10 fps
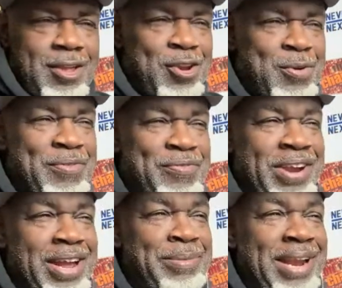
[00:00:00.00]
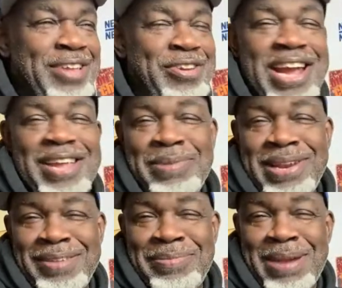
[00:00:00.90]
You know what, Frank? I'm glad you asked me
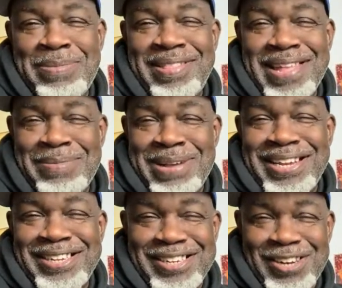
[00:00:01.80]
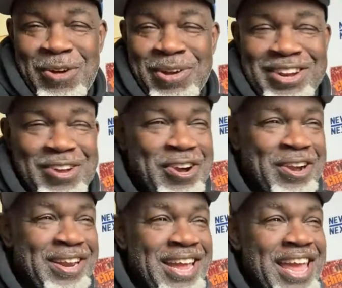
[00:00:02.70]
this, man. I've been thinking about this long and hard.